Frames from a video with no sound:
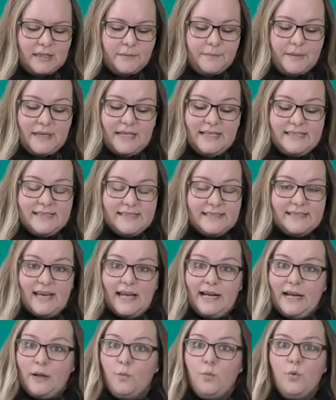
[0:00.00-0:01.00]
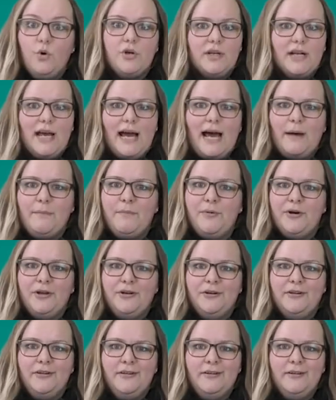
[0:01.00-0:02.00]
Peter said it wouldn't
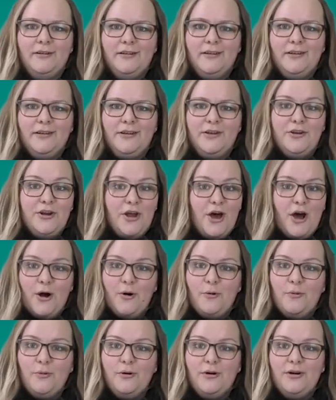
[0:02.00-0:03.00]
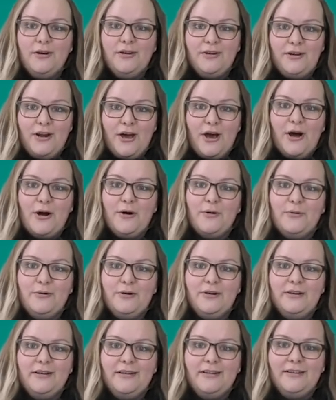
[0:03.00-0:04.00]
happen. No, no,
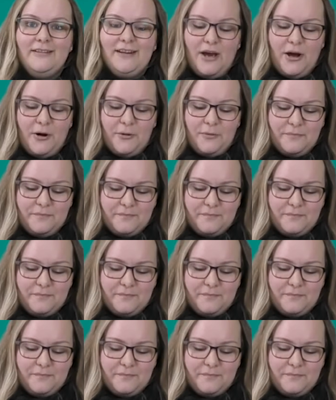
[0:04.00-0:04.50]
no.